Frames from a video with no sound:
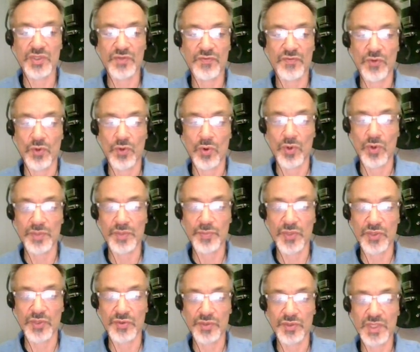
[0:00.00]
for
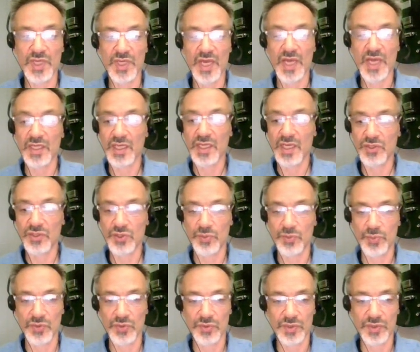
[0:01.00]
auditability and
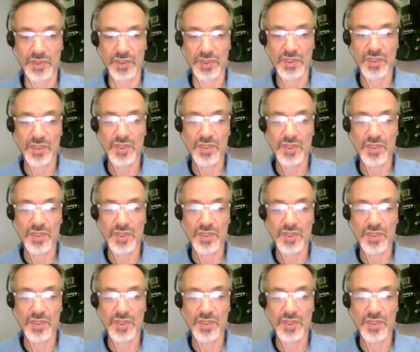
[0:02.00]
accountability.